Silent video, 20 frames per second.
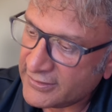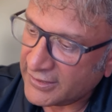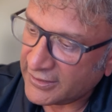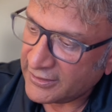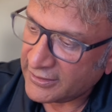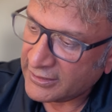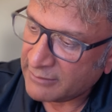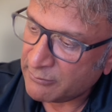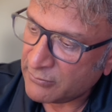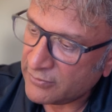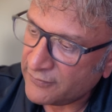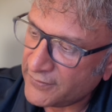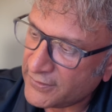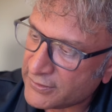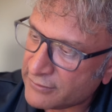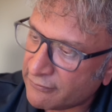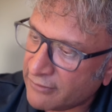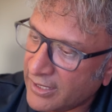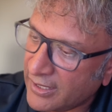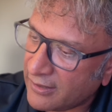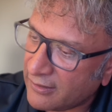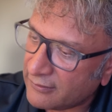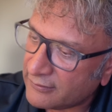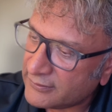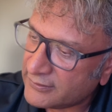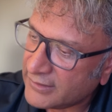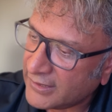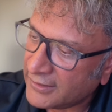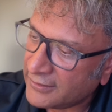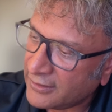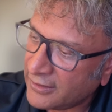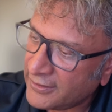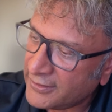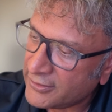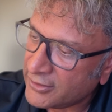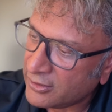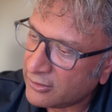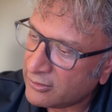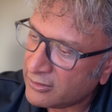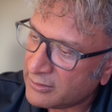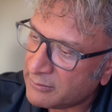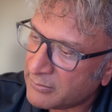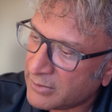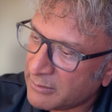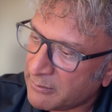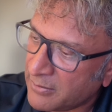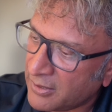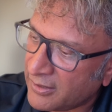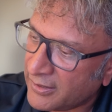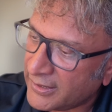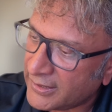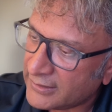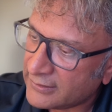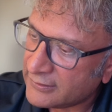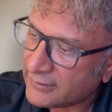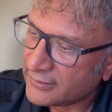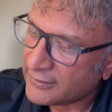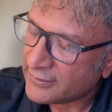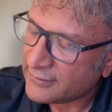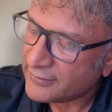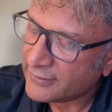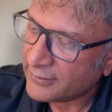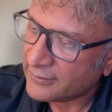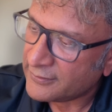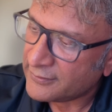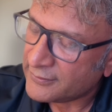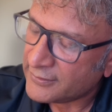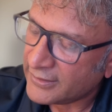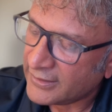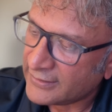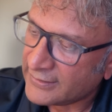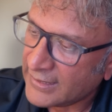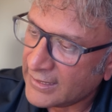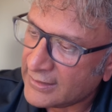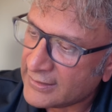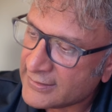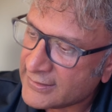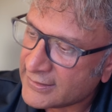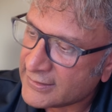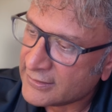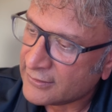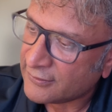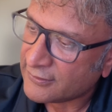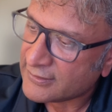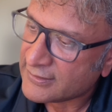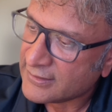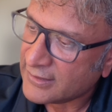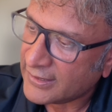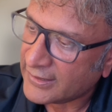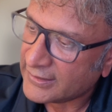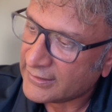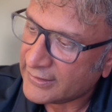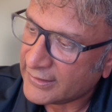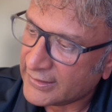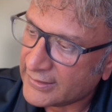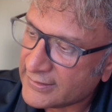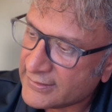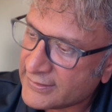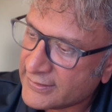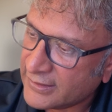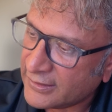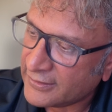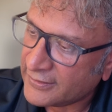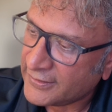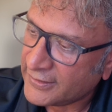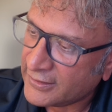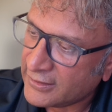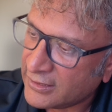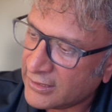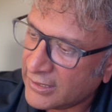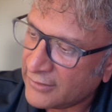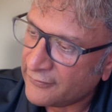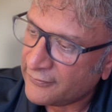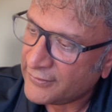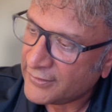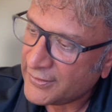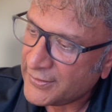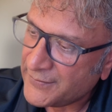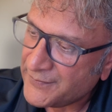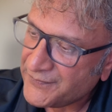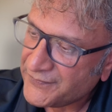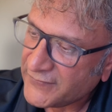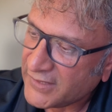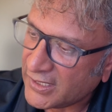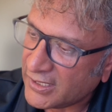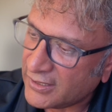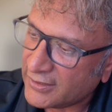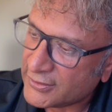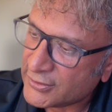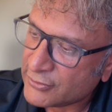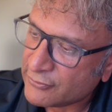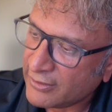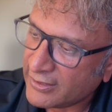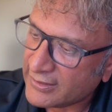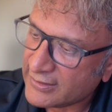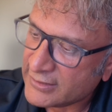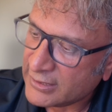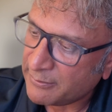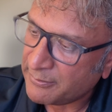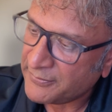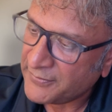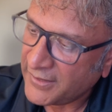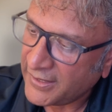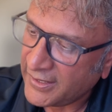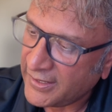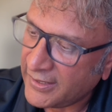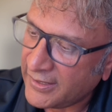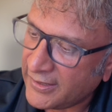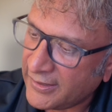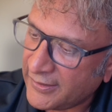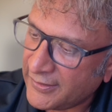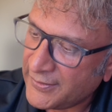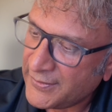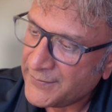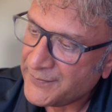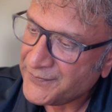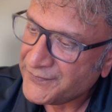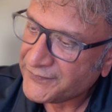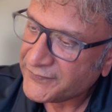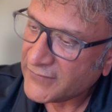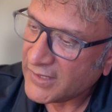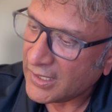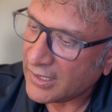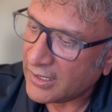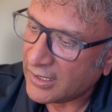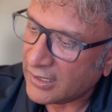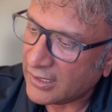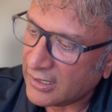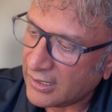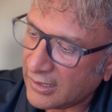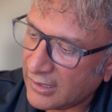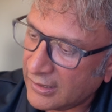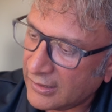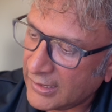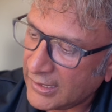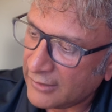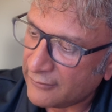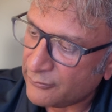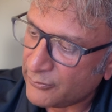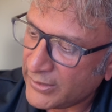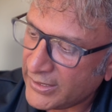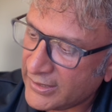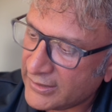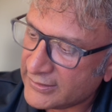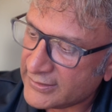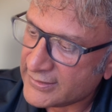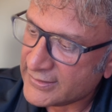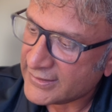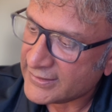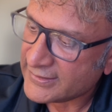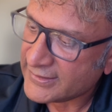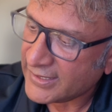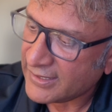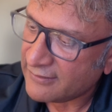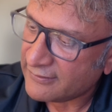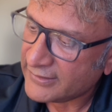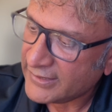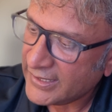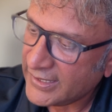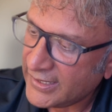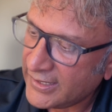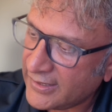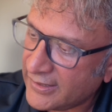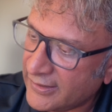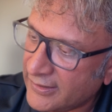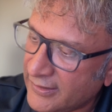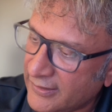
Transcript: Now, as I said, I can move these around, and I know in my mind that the analysis looks like this. So I think I'll have strengths up here. I'll have weaknesses down